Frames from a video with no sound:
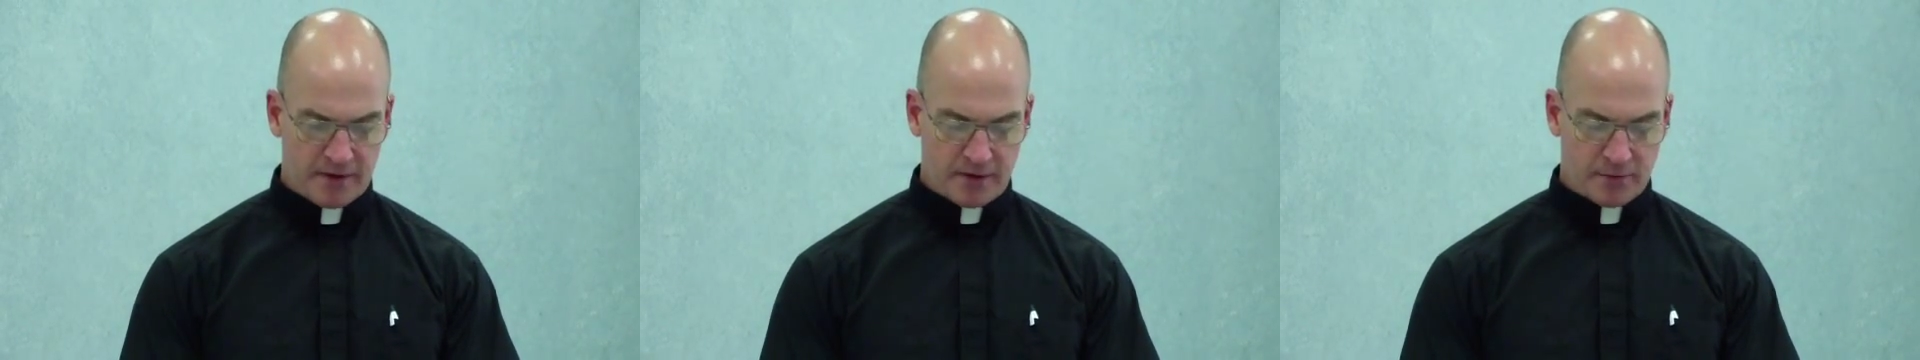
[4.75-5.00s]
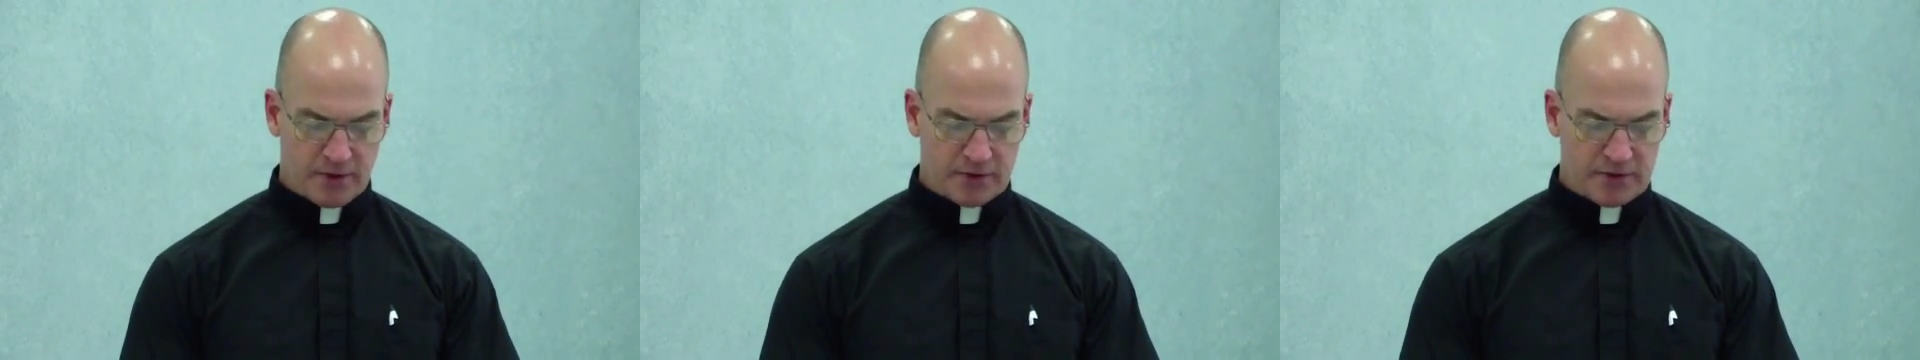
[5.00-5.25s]

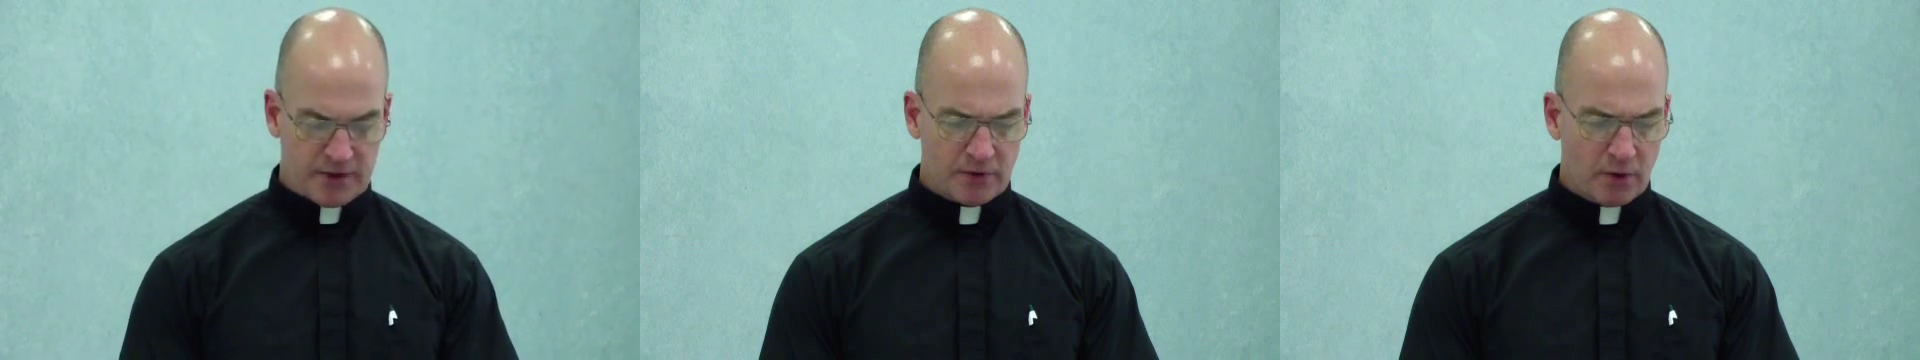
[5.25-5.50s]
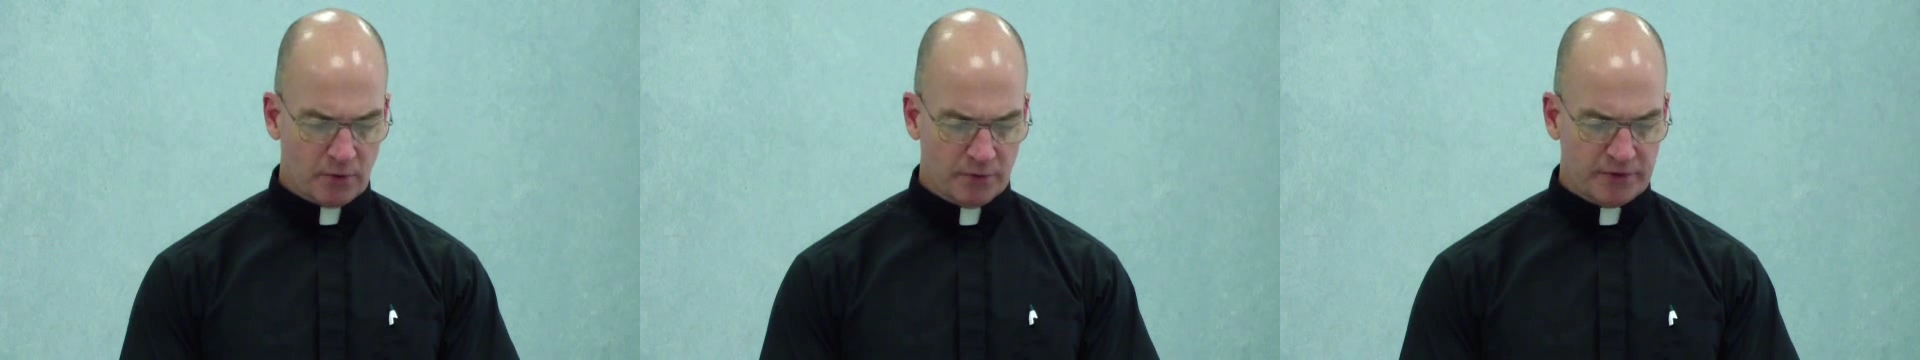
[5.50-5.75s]
part where it says
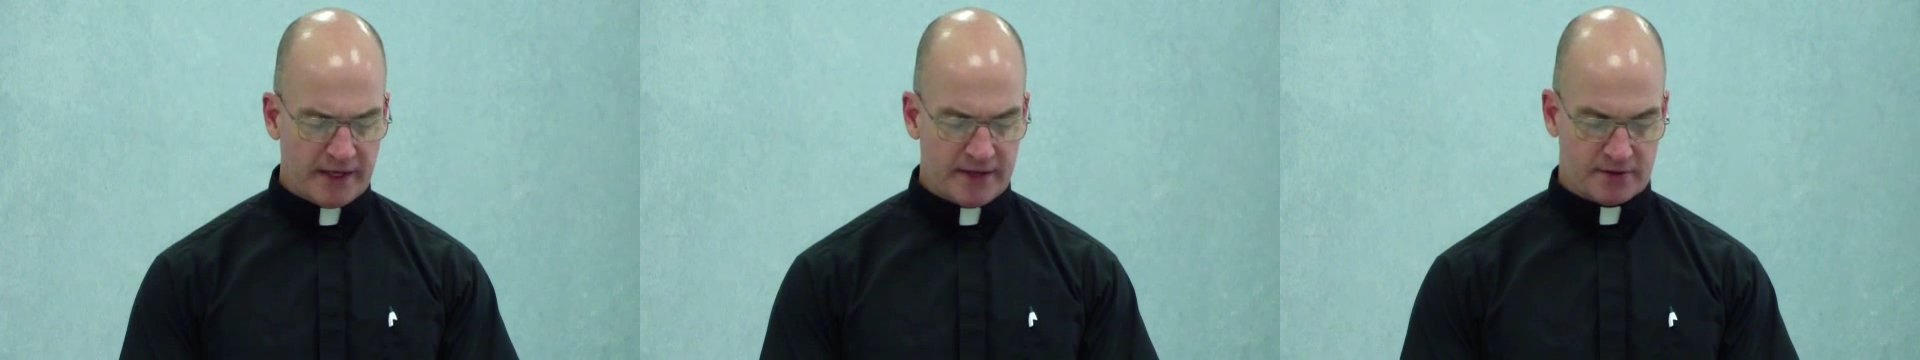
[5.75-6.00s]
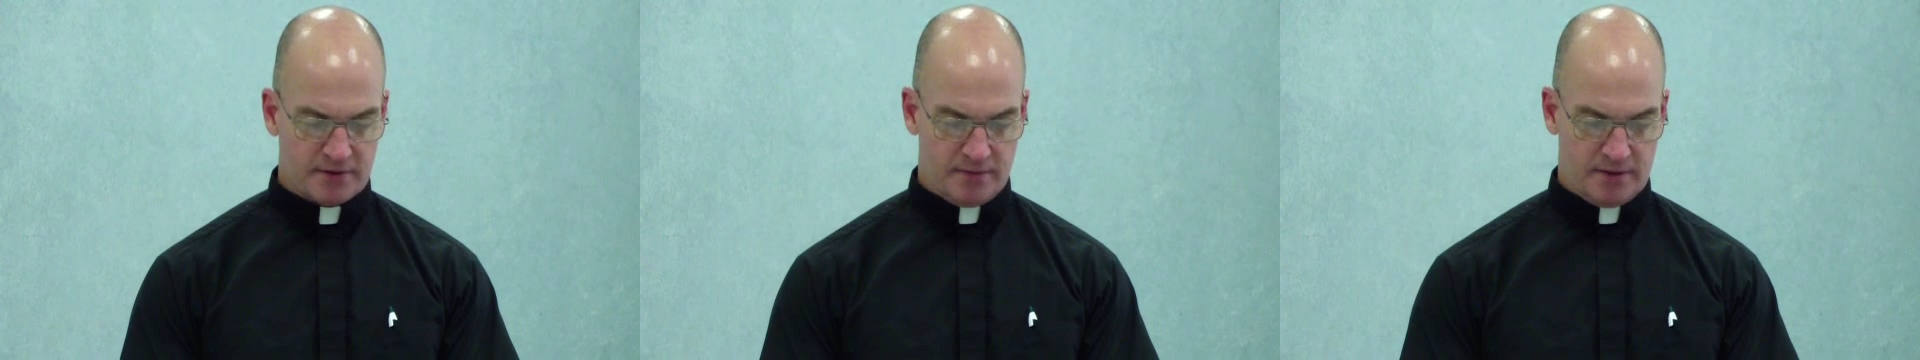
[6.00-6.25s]
Old
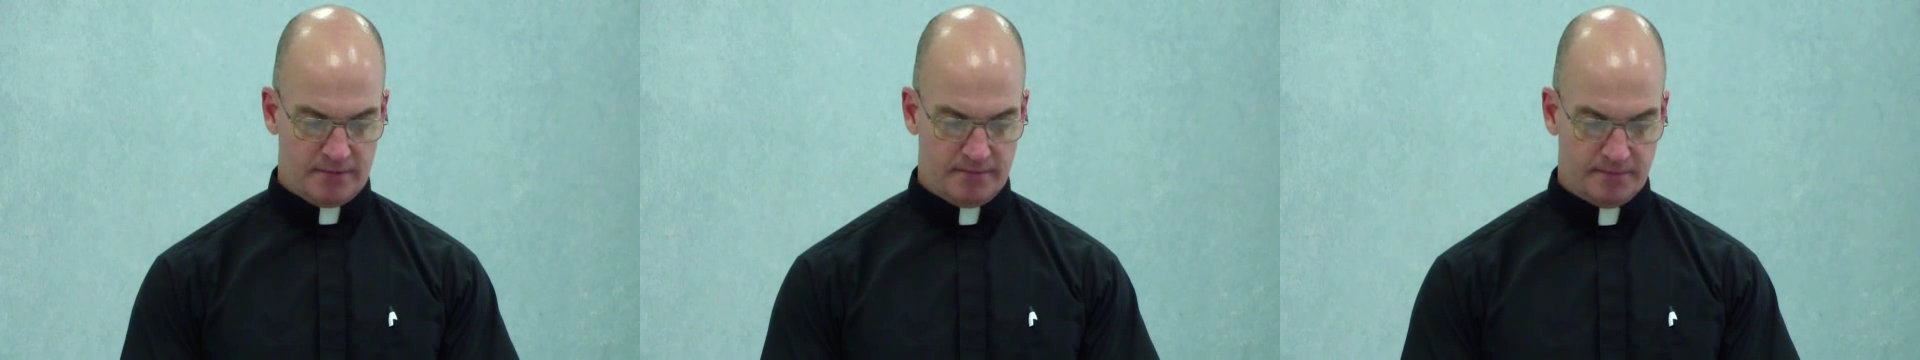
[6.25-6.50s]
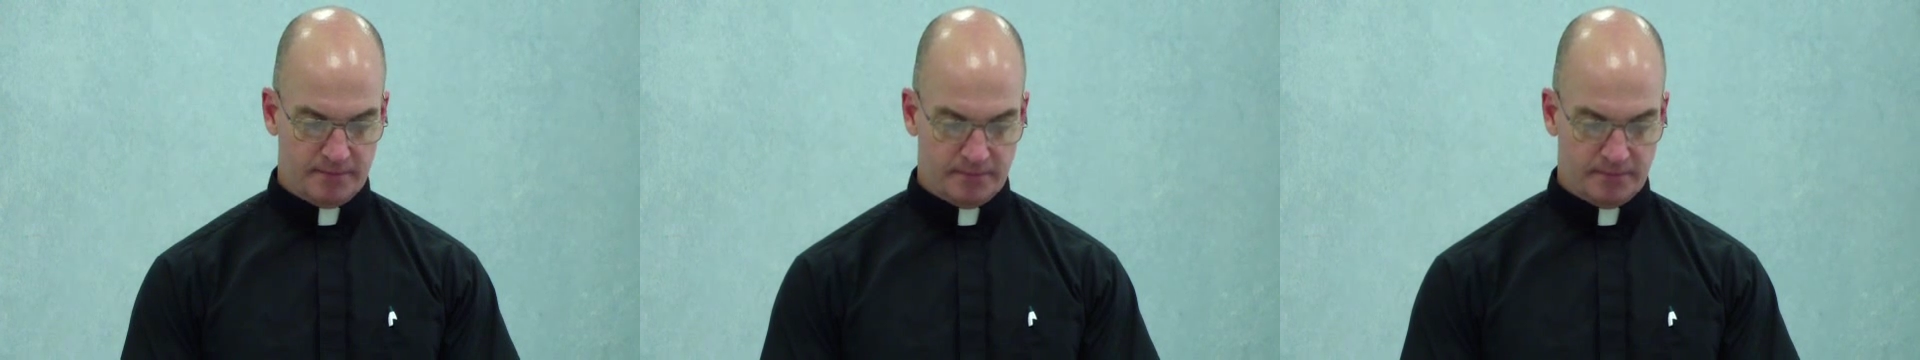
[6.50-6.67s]
Testament,